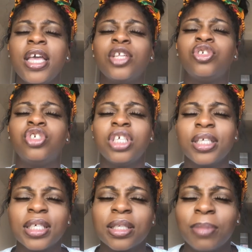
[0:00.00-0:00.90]
In
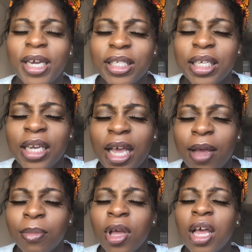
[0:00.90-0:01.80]
Jesus' mighty
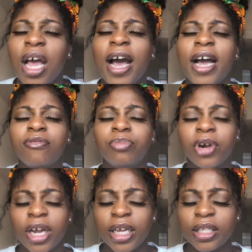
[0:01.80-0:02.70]
name, I've
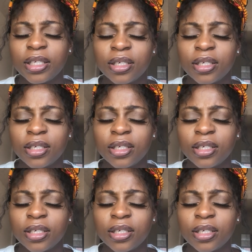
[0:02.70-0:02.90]
prayed.